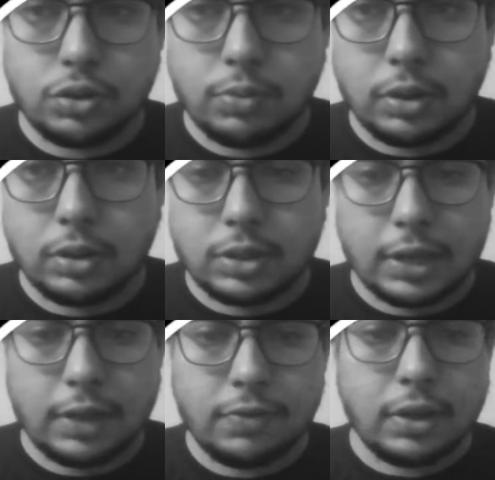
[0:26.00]

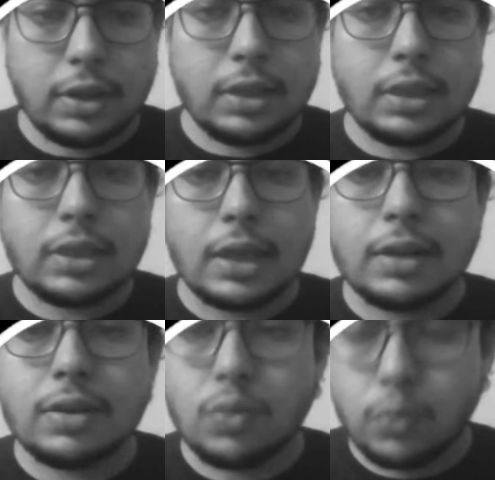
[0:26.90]
itself,
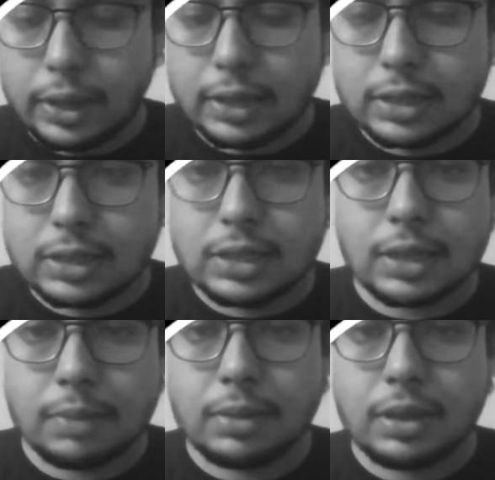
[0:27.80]
then we can see
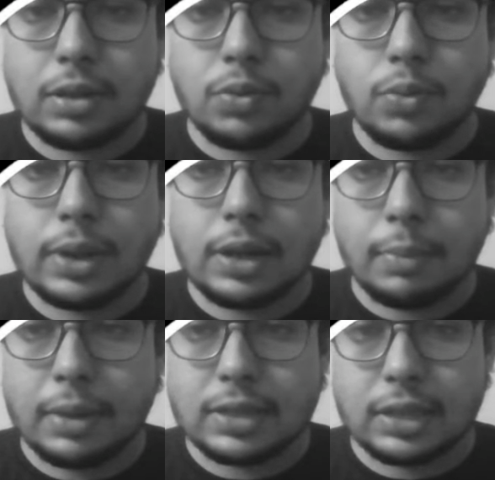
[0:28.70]
something really
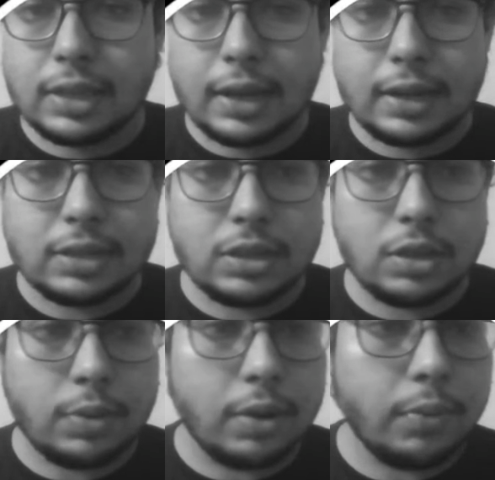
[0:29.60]
amazing. That is,
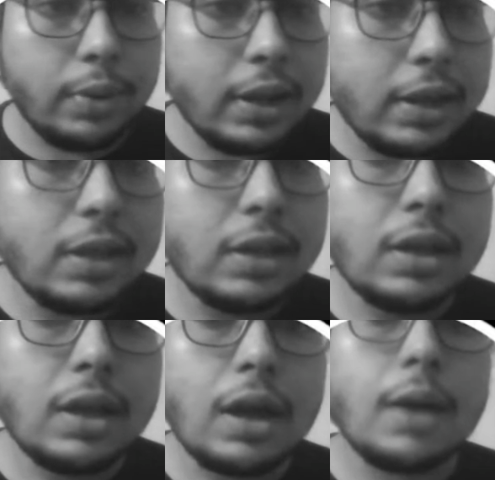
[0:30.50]
there are really
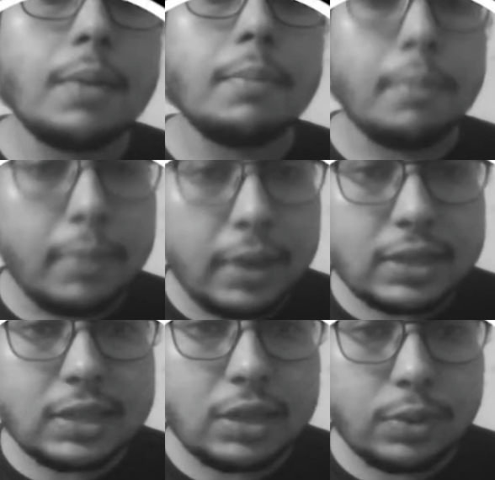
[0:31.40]

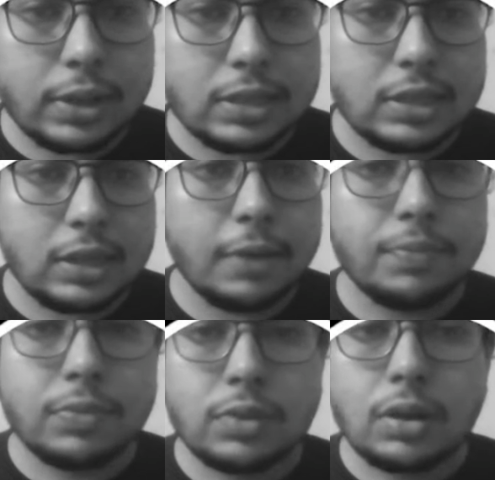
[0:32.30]
amazing, you can say,
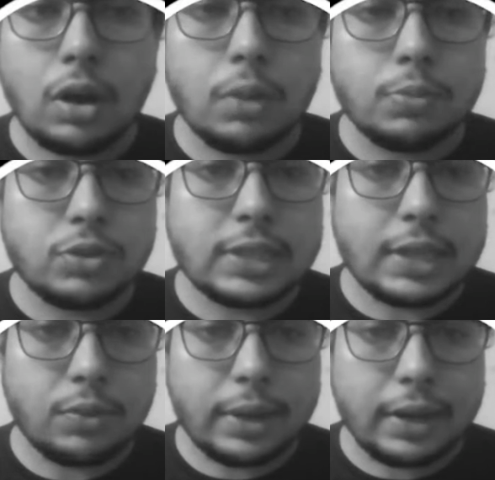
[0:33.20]
options
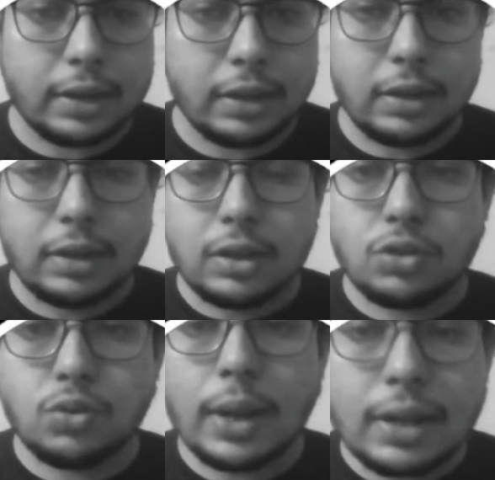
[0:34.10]
that we are getting.
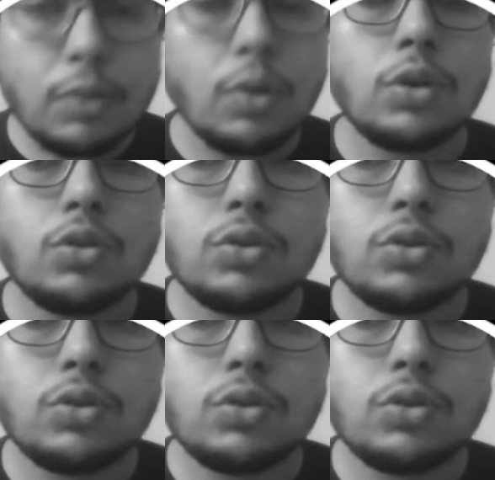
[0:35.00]
So right now onto the